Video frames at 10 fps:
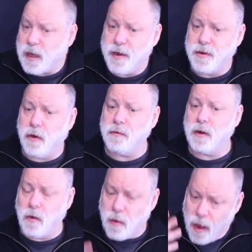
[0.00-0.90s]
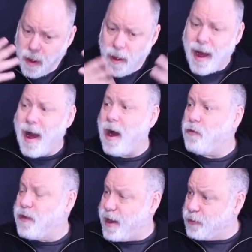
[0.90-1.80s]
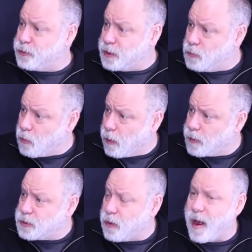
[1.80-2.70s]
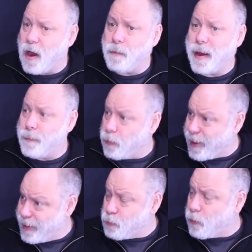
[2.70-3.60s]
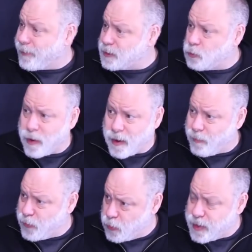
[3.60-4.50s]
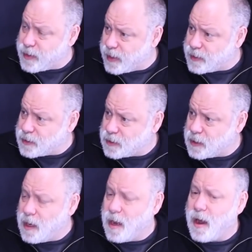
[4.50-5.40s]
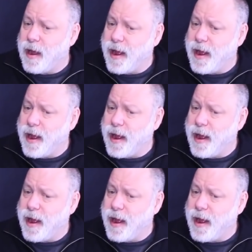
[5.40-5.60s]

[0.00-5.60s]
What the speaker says: I don't know how the energy works or how my brain works when I'm doing this. Mm-hmm.